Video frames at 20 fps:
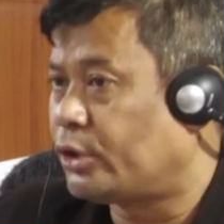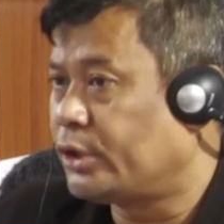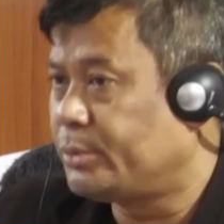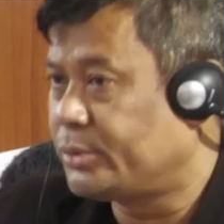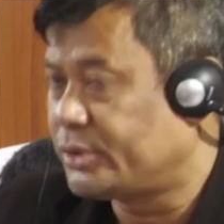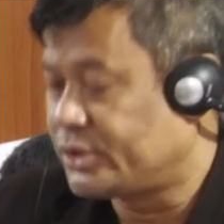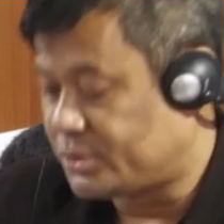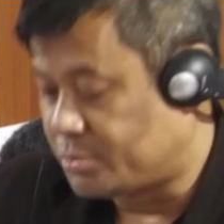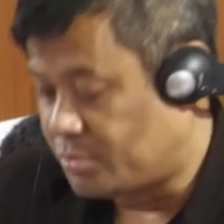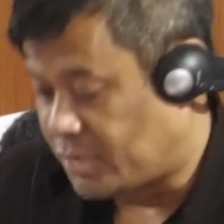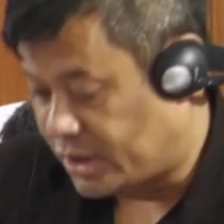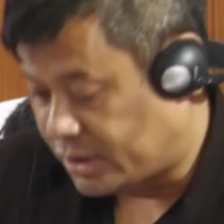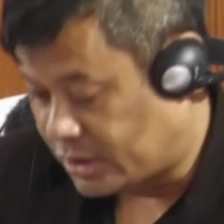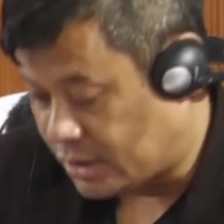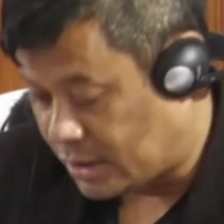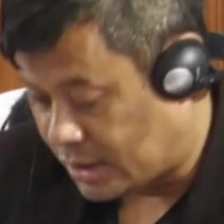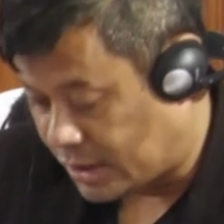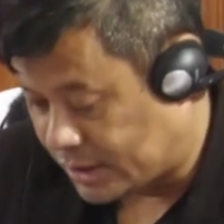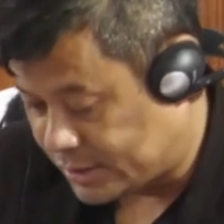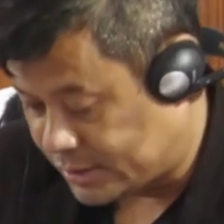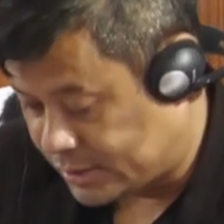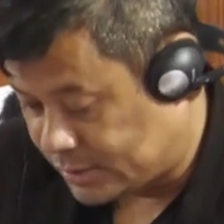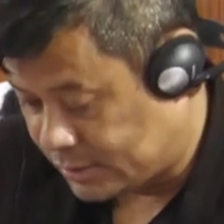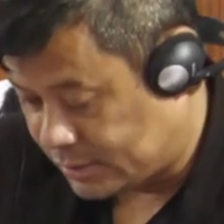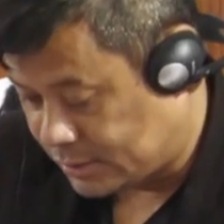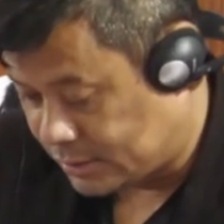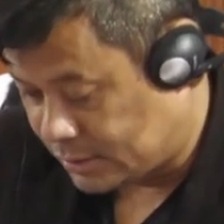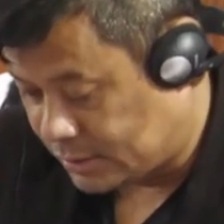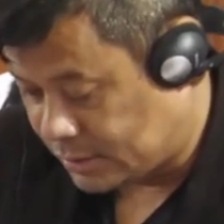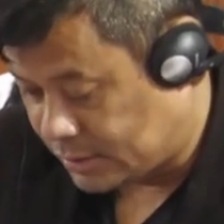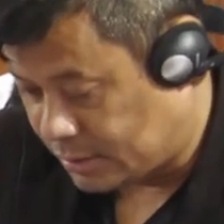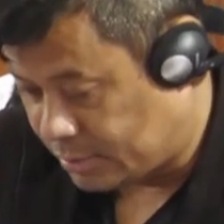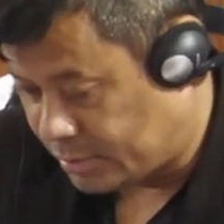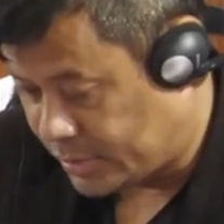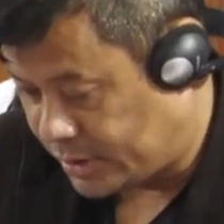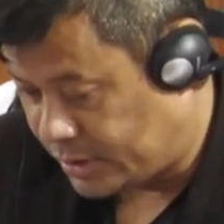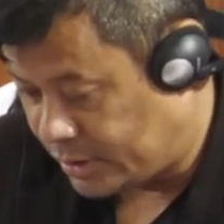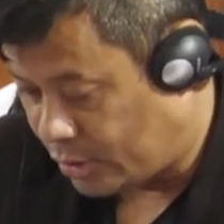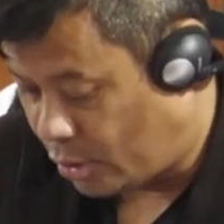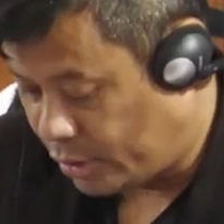about the smart class,
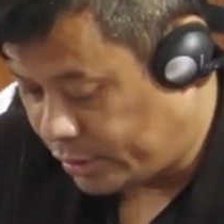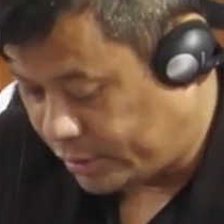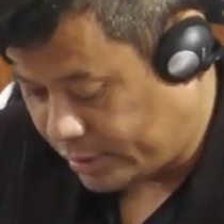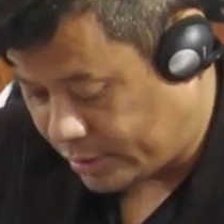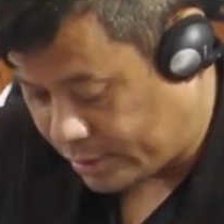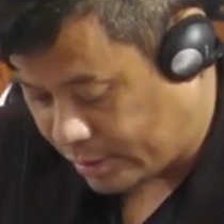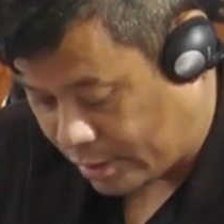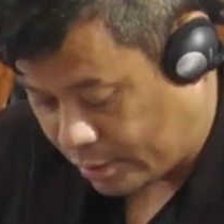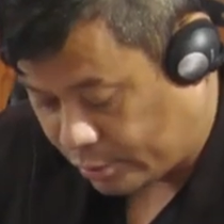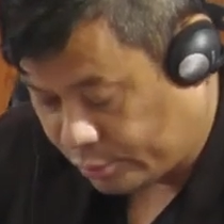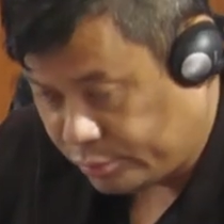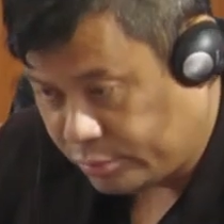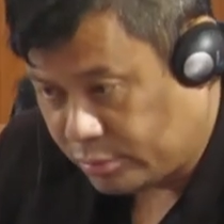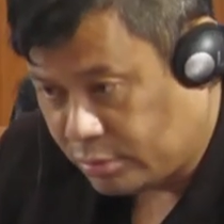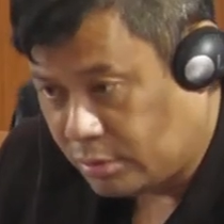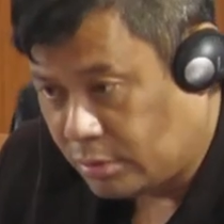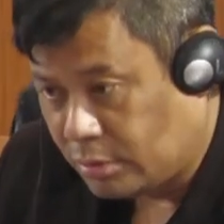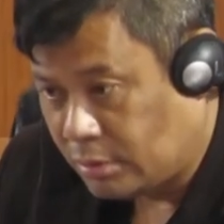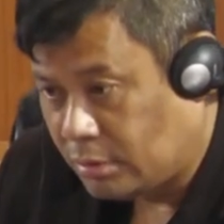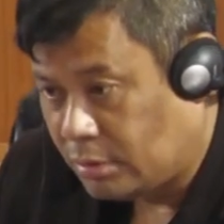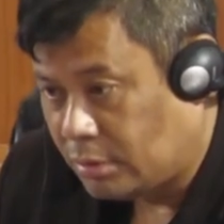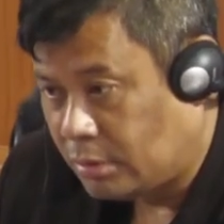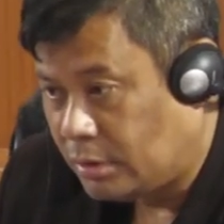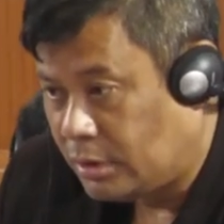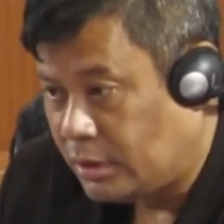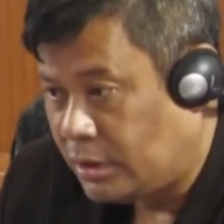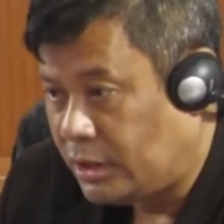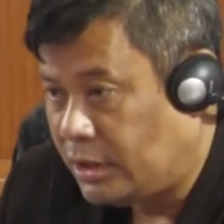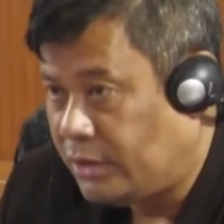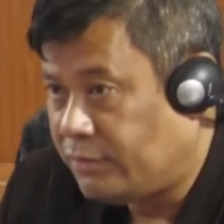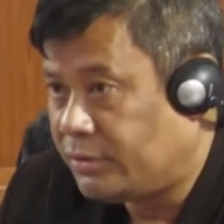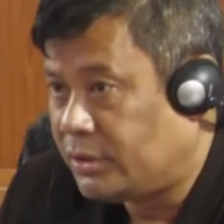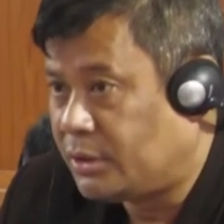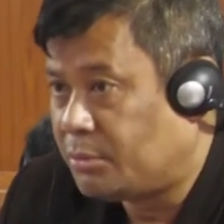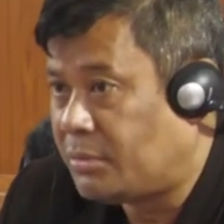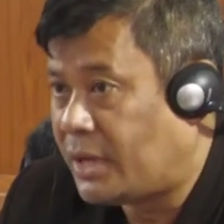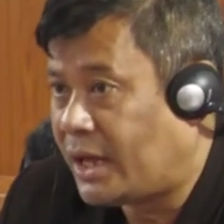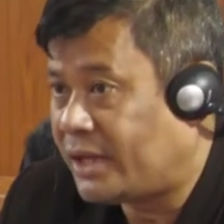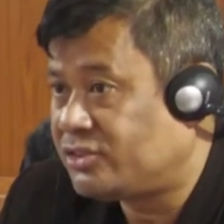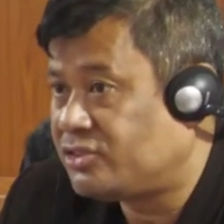but on the ground, even the
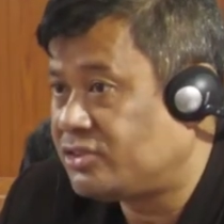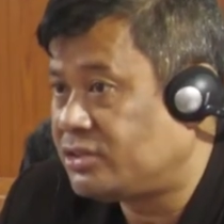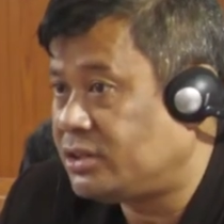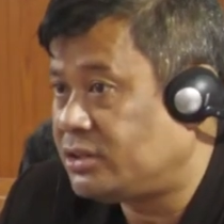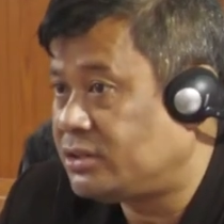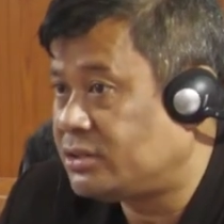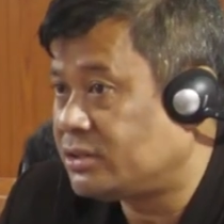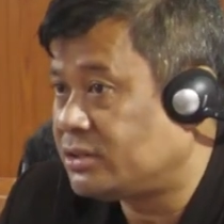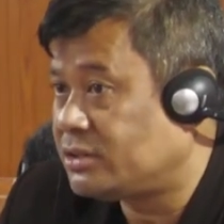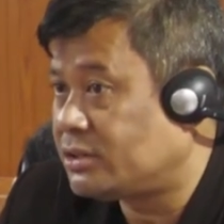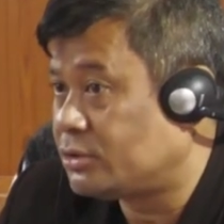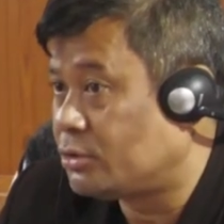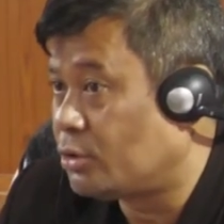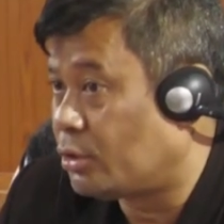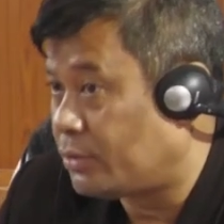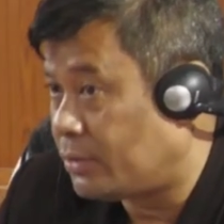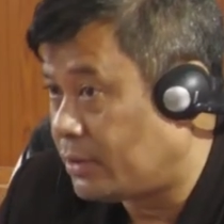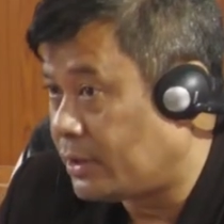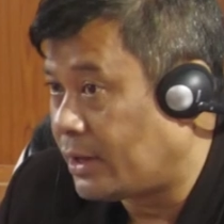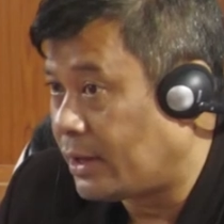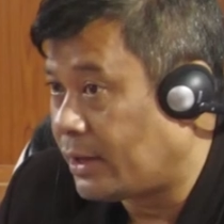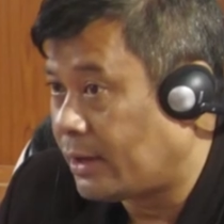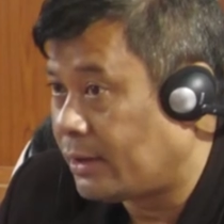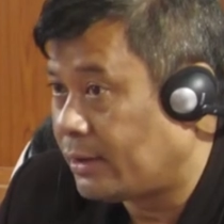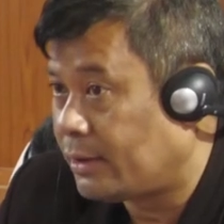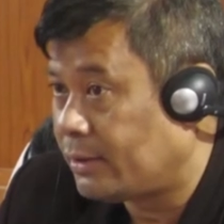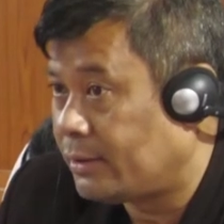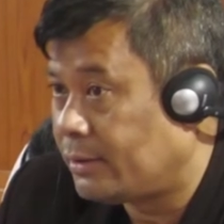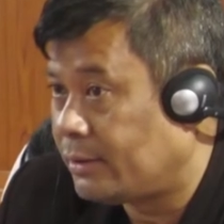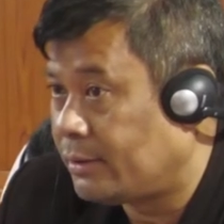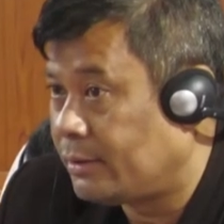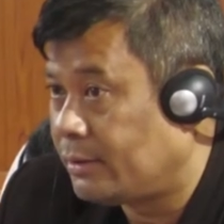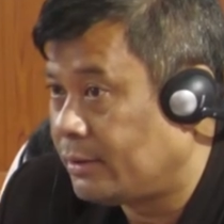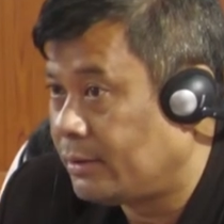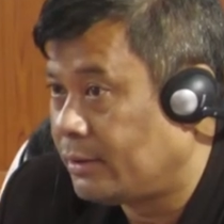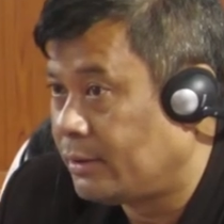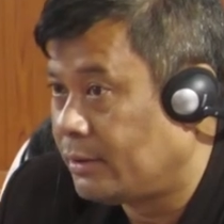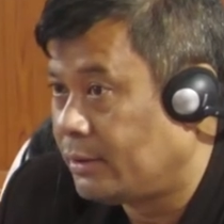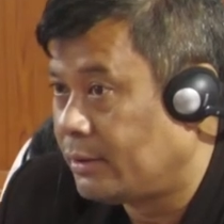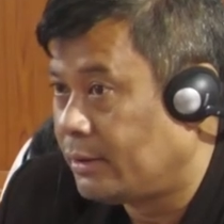math teachers is not there.
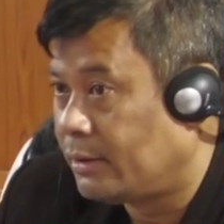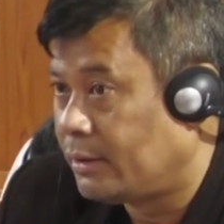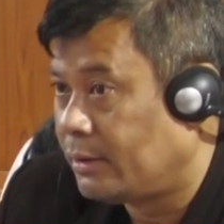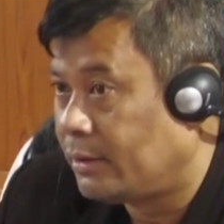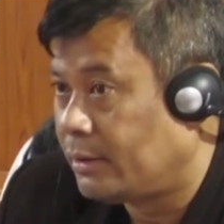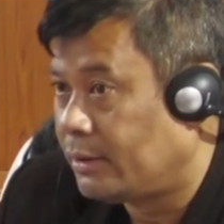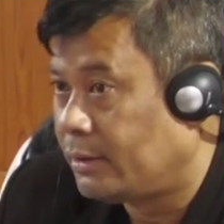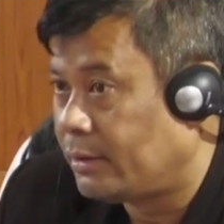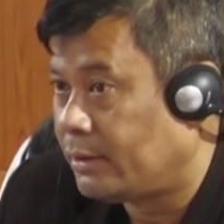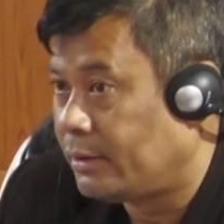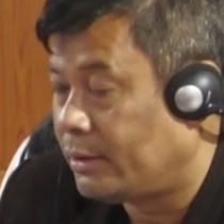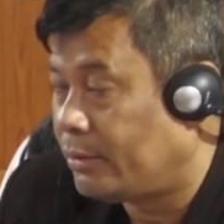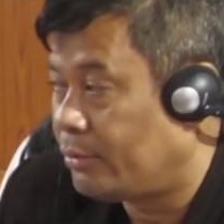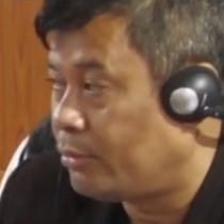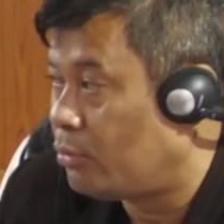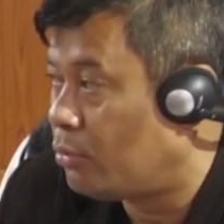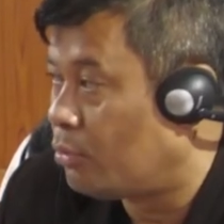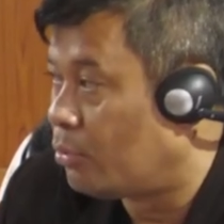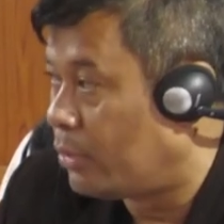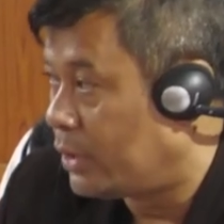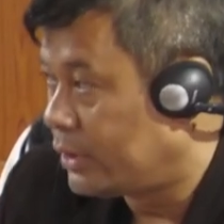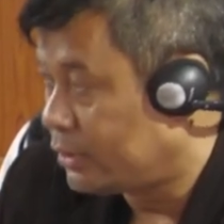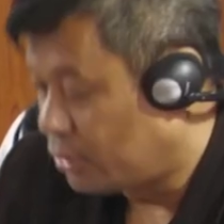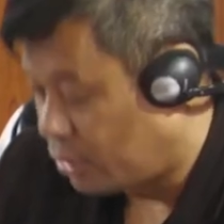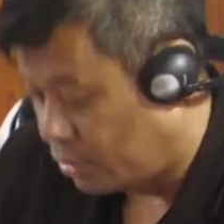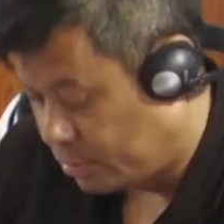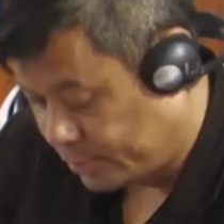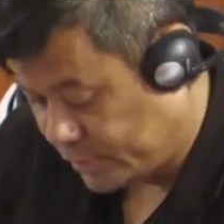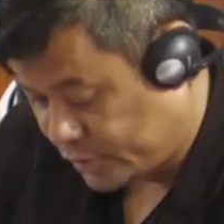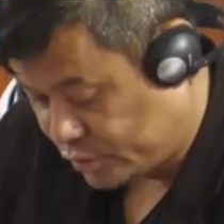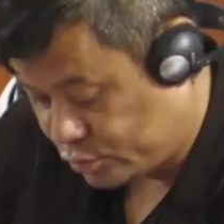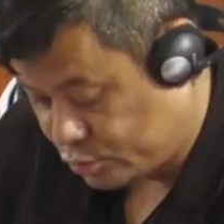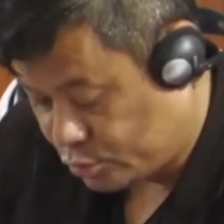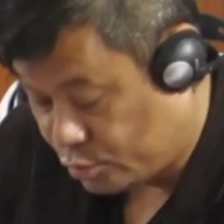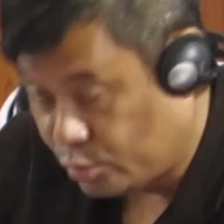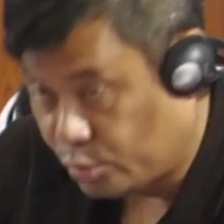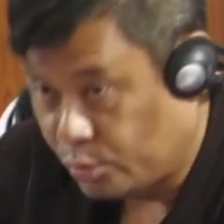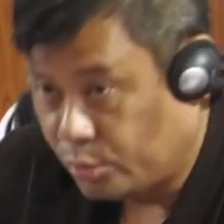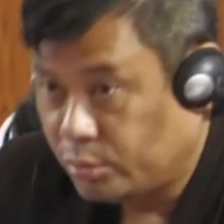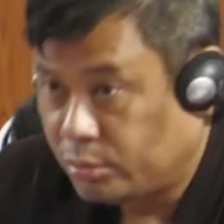Now, one government
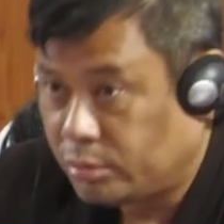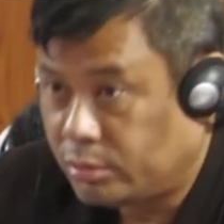school,